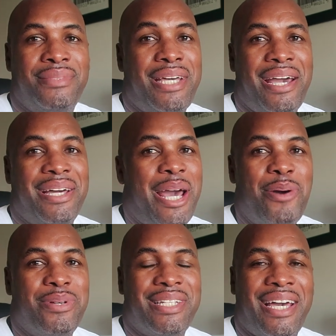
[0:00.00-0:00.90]
yeah,
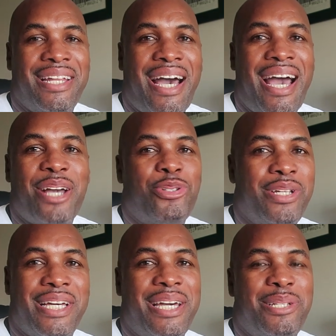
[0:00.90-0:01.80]
that was it. I
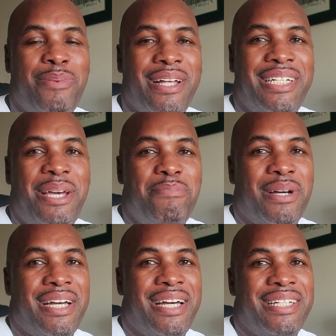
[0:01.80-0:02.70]
actually kissed my teeth
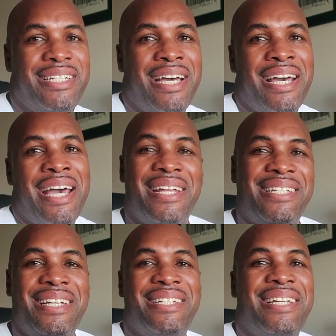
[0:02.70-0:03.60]
because
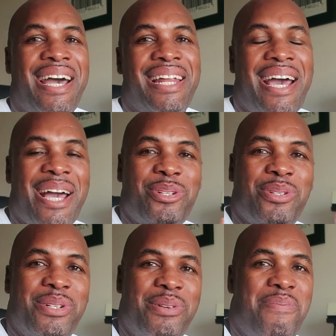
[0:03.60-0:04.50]
this is not
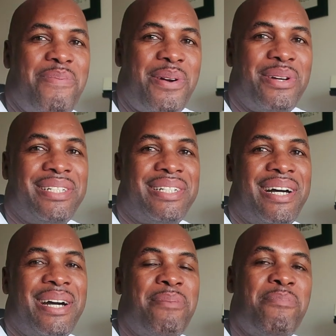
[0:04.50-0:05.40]
actually the first
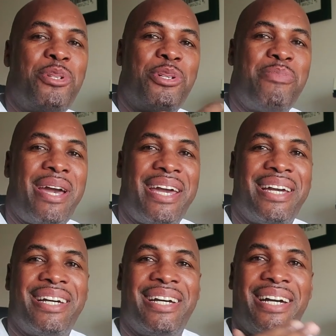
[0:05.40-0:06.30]
time
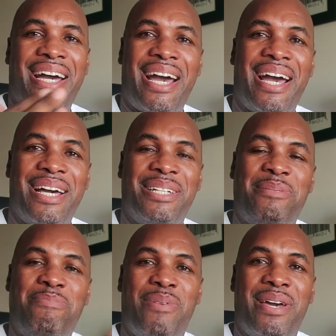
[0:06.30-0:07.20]
Jamaica
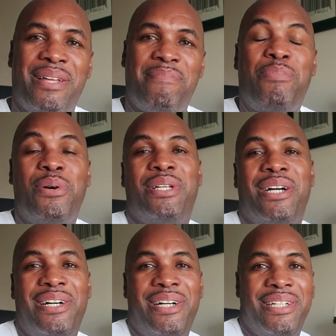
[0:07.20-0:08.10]
has been
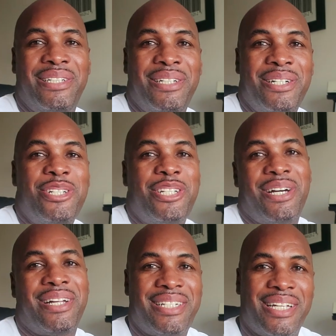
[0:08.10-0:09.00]
put on
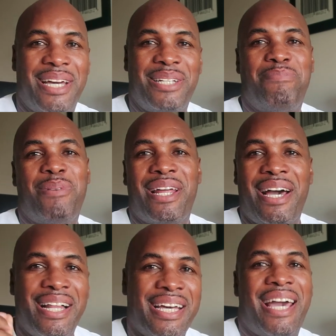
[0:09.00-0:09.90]
such list. But
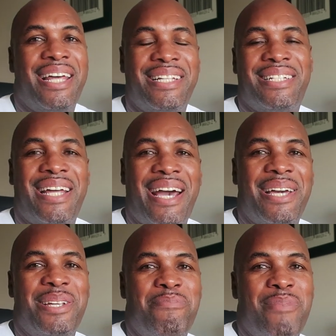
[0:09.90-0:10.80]
I'll get into
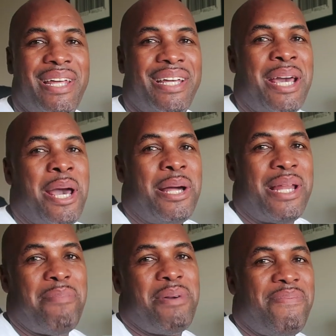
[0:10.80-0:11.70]
that in a minute.
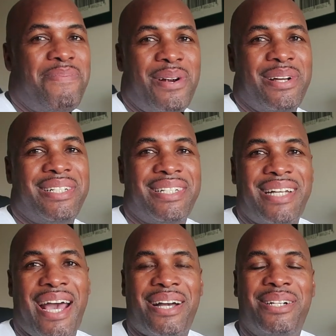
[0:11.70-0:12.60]
Let me
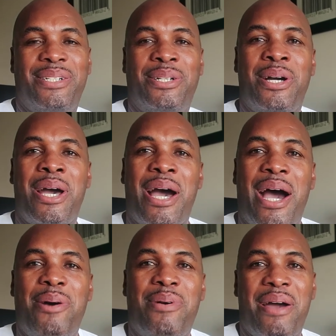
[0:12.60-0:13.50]
first tackle
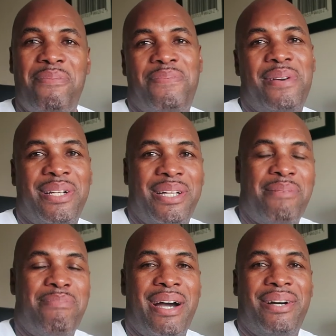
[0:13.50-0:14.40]
how I
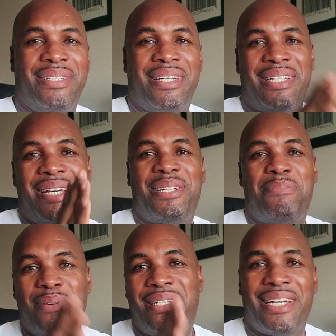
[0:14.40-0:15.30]
feel about
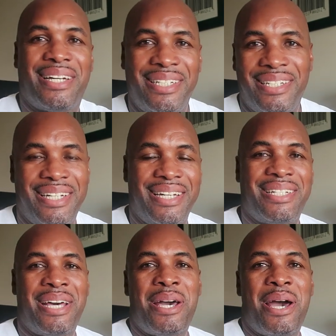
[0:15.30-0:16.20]
this particular
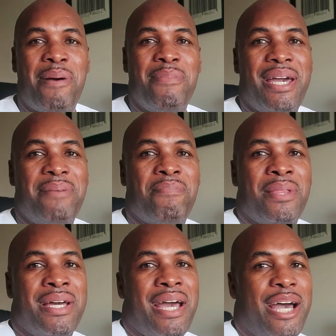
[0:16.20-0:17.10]
list. I
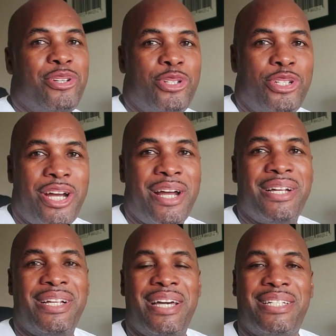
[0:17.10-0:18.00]
mean, as a
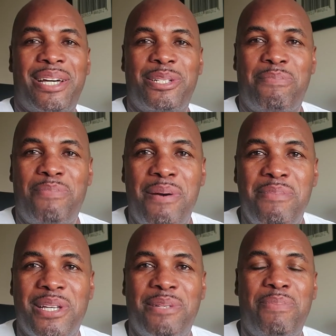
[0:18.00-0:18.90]
journalist, as a public